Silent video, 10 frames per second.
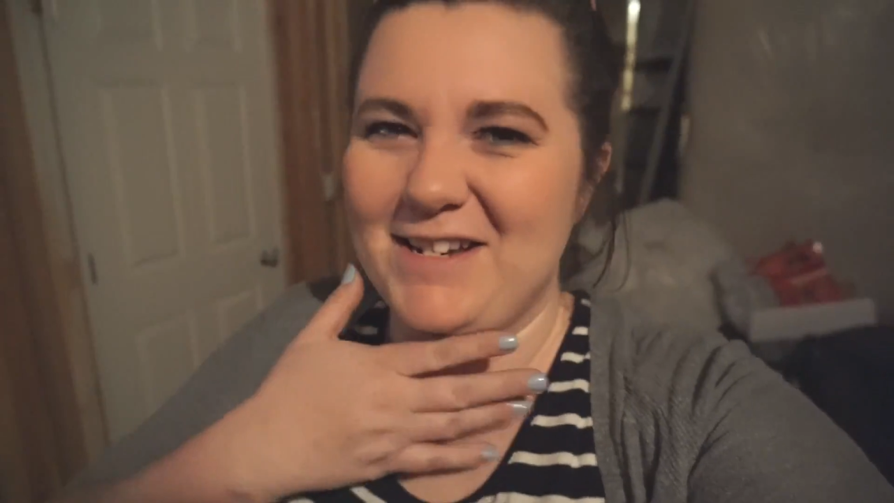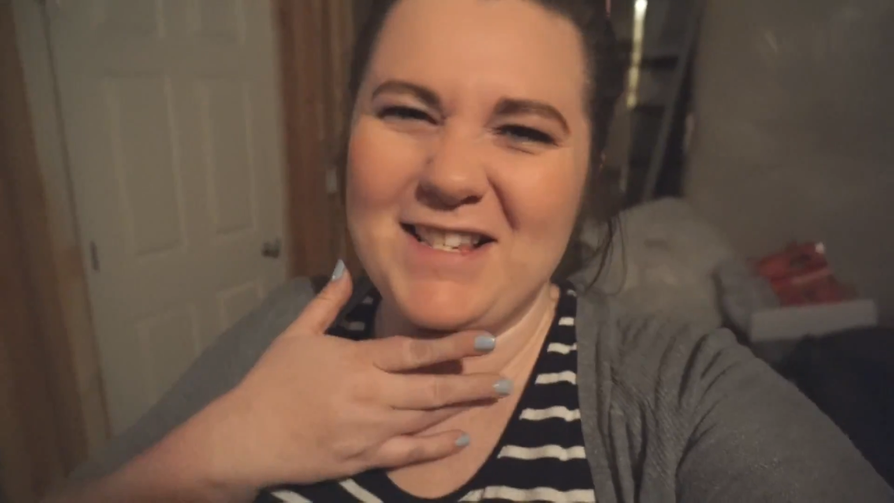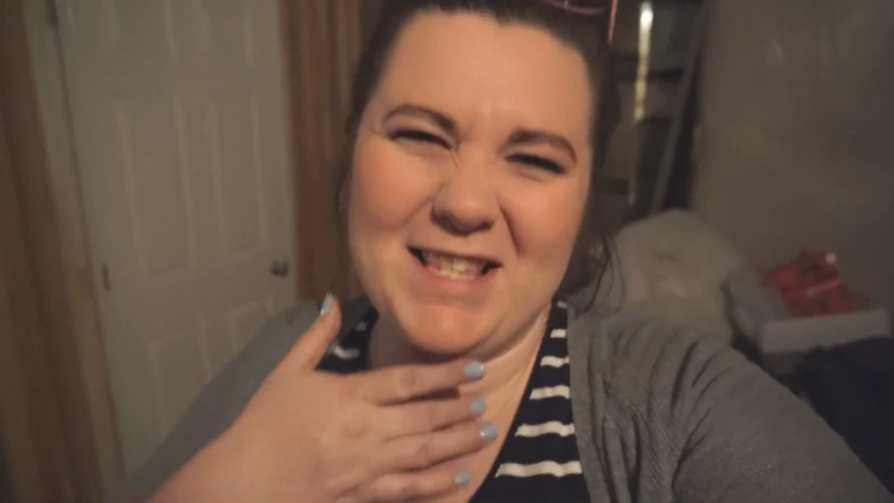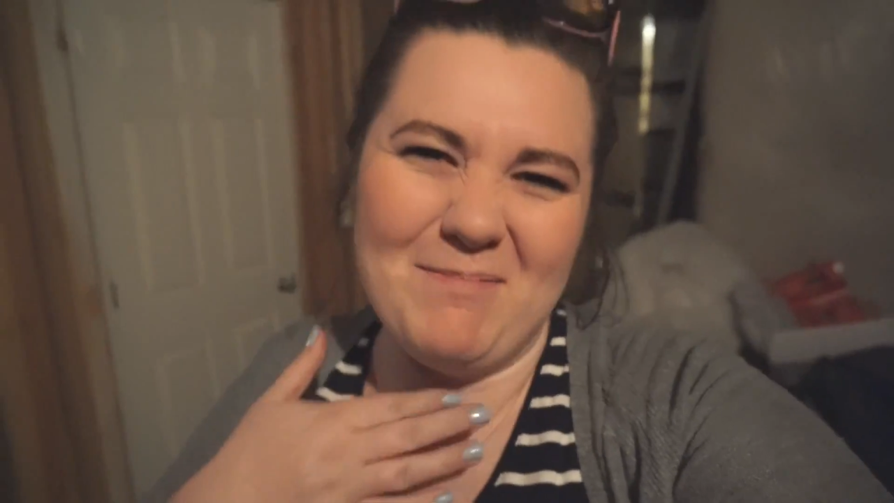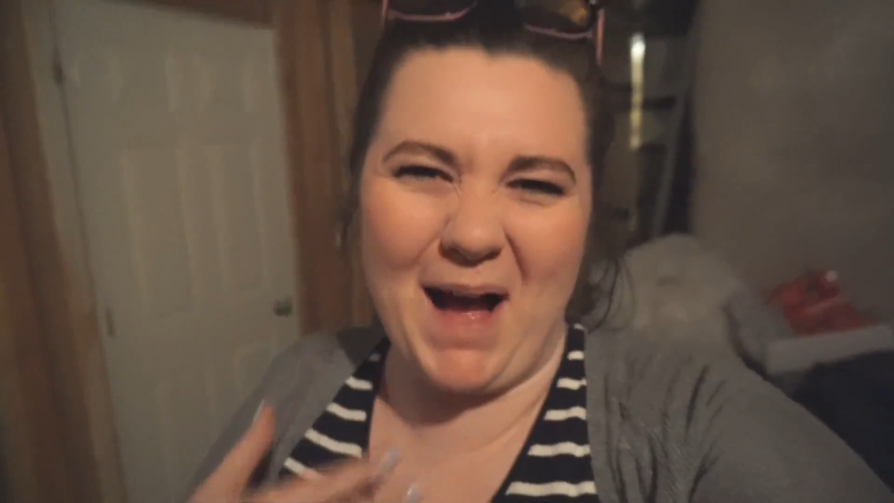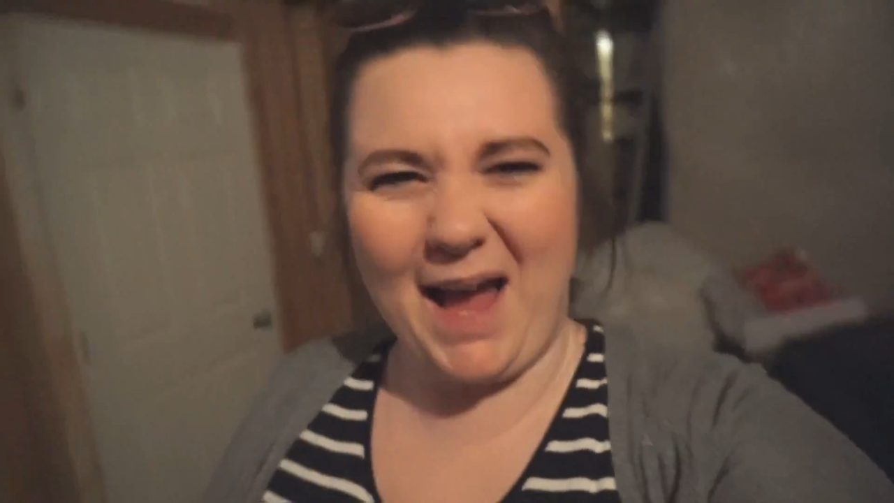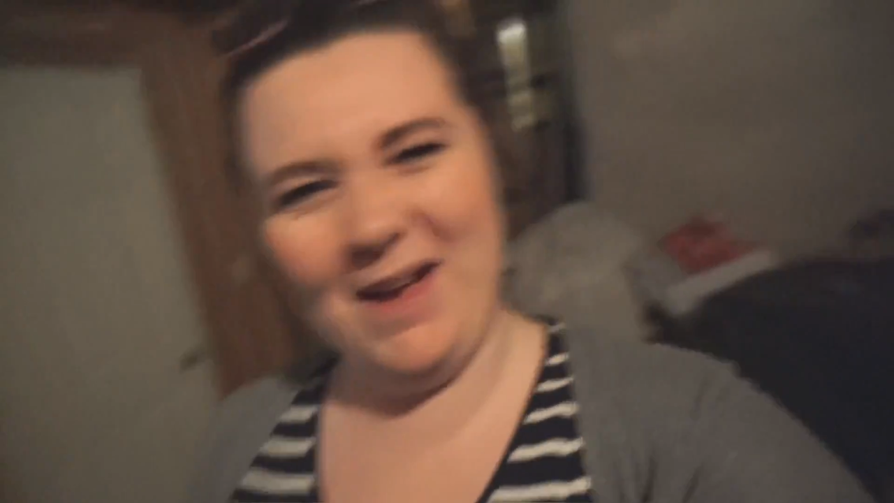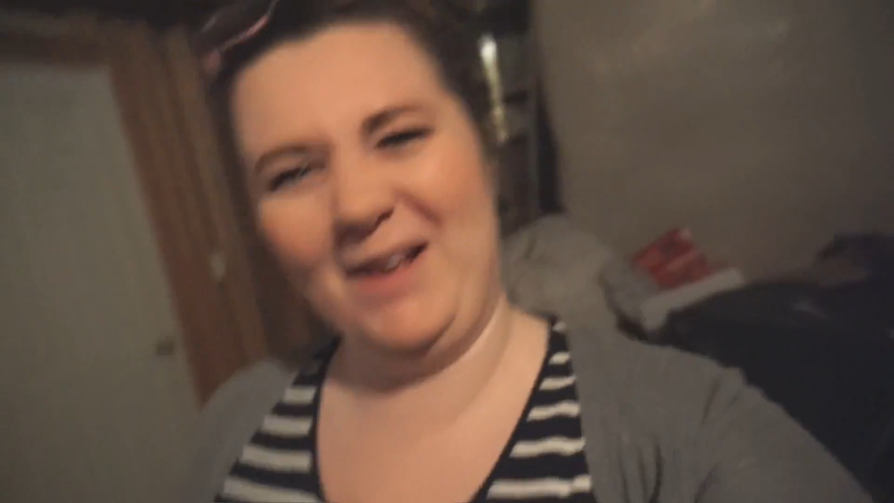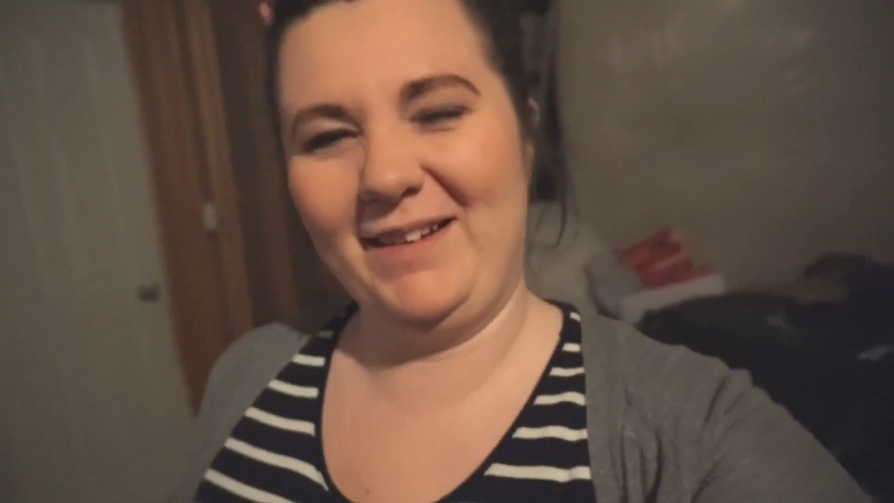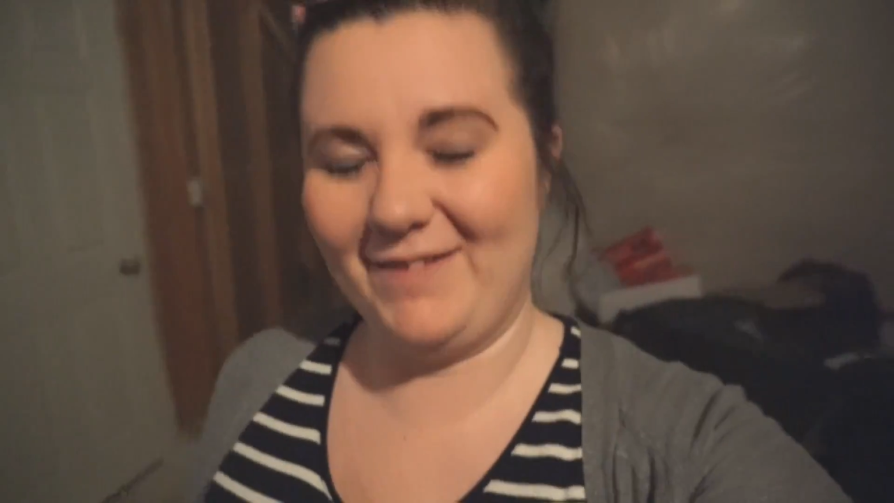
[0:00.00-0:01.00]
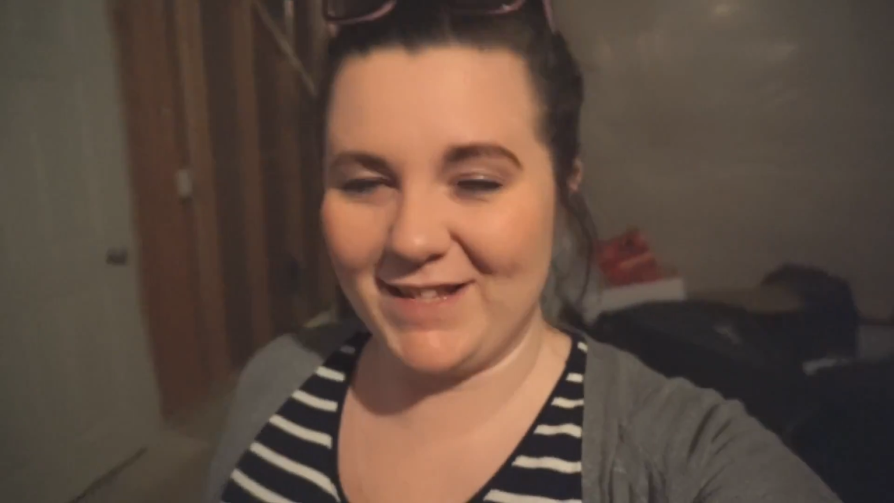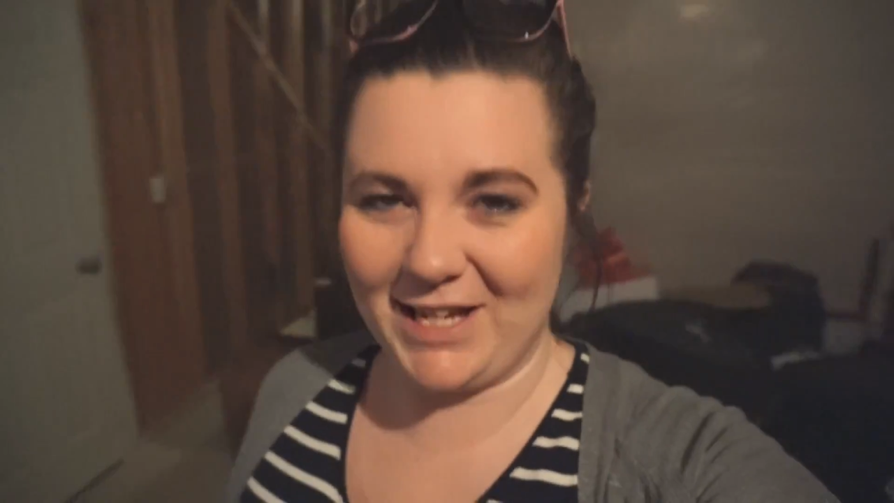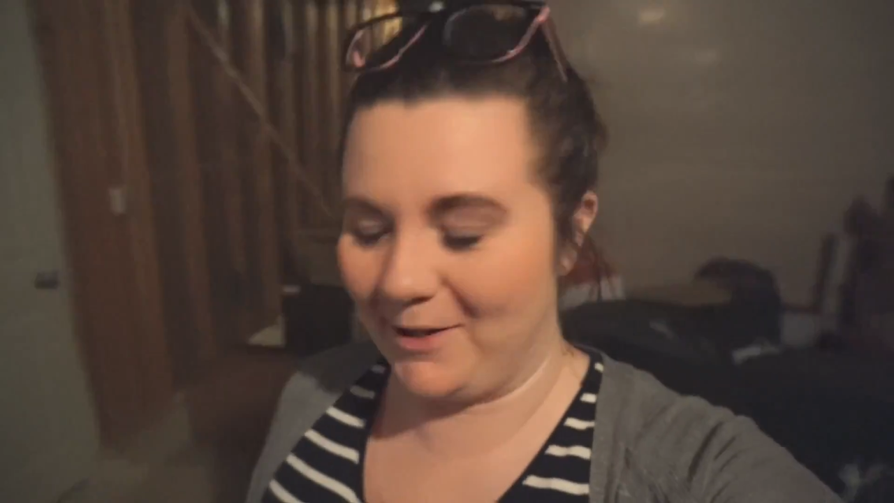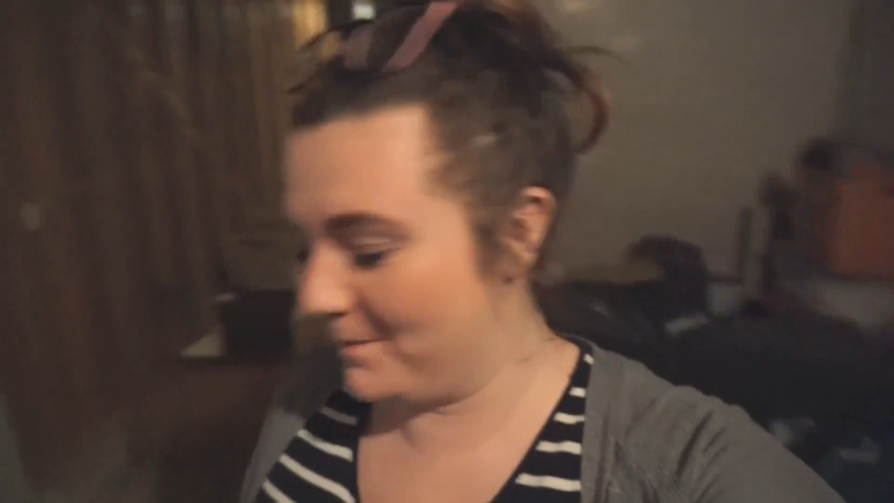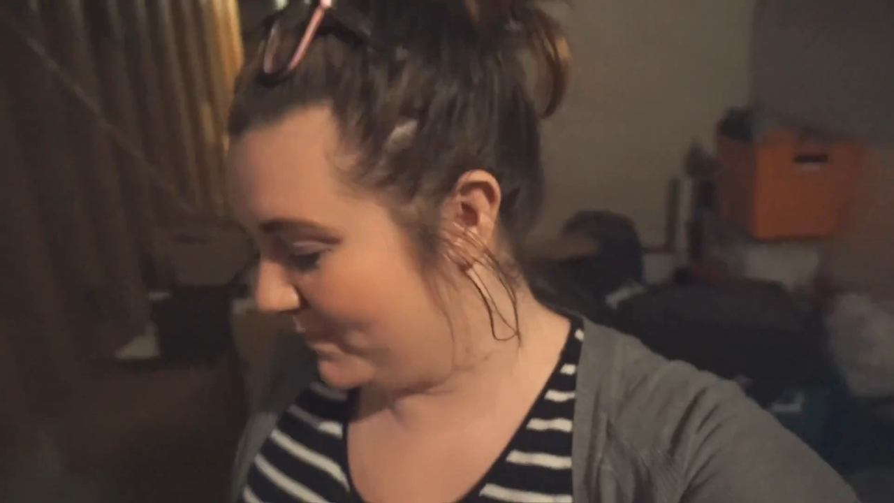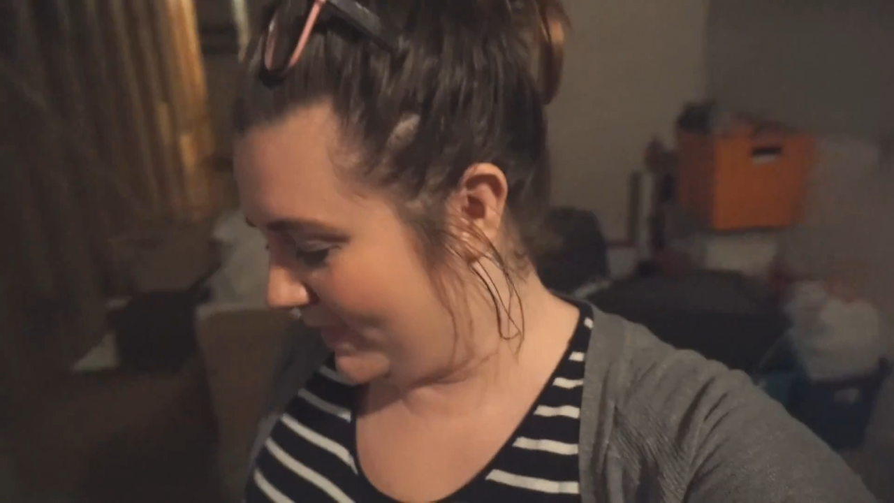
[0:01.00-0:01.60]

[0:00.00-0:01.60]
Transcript: and smile, and it was cute.